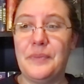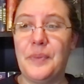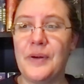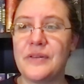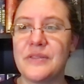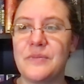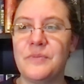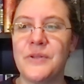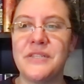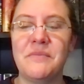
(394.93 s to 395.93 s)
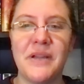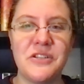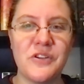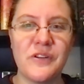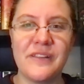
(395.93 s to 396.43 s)
books written by
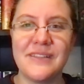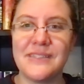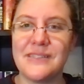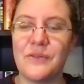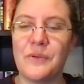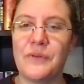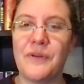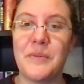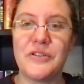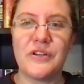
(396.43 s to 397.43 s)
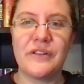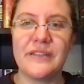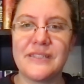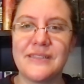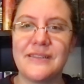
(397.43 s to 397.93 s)
journalists or from a
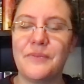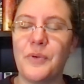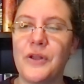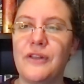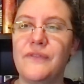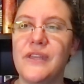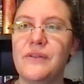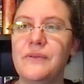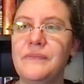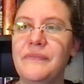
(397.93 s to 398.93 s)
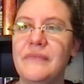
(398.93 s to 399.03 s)
journalist point of view